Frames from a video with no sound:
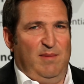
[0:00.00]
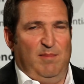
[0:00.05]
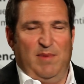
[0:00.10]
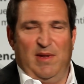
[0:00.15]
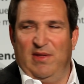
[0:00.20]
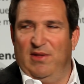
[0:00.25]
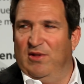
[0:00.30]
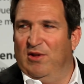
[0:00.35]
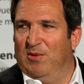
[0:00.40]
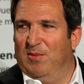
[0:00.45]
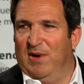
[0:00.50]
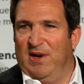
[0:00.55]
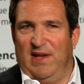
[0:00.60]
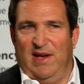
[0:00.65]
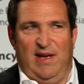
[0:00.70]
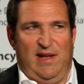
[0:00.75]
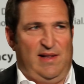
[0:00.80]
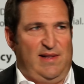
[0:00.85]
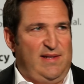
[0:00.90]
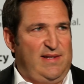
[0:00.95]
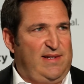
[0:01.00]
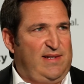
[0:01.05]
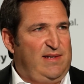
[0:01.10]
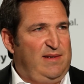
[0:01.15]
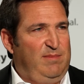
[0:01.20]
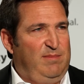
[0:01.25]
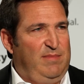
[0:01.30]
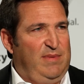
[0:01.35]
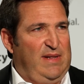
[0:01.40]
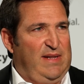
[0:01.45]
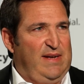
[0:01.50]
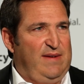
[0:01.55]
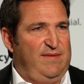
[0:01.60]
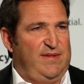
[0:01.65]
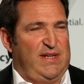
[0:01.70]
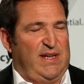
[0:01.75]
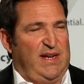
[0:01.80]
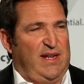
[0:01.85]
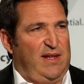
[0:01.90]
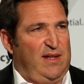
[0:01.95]
but nobody else
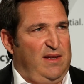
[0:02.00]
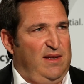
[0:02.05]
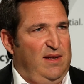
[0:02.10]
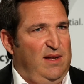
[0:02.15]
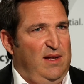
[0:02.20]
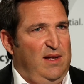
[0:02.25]
believes in it.